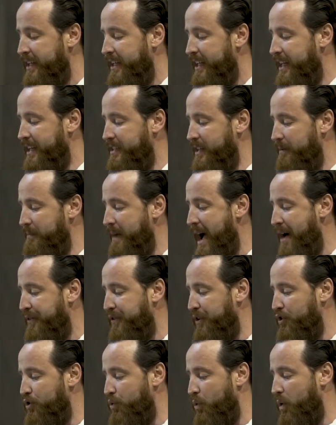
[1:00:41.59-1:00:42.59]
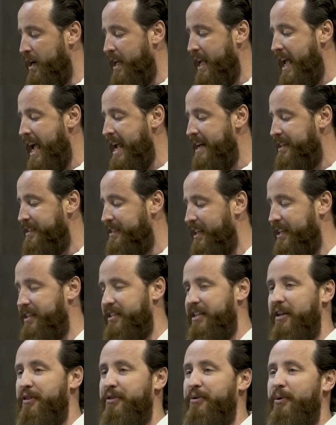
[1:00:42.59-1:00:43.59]
is in Matthew 28,
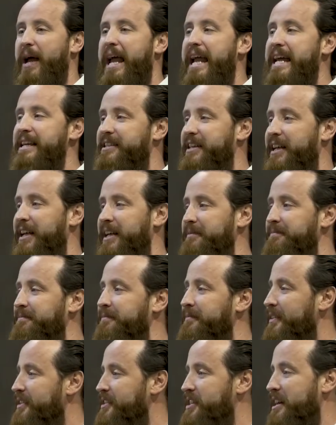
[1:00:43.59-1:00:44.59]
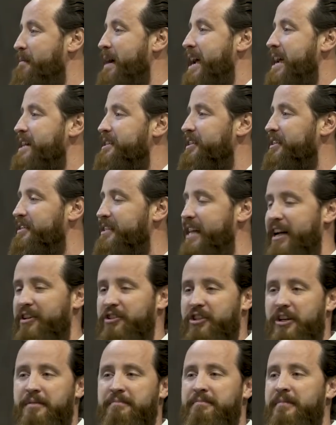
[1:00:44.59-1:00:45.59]
16 through 18. It's an amazing
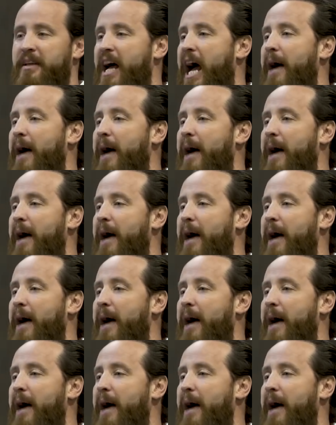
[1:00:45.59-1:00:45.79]
section.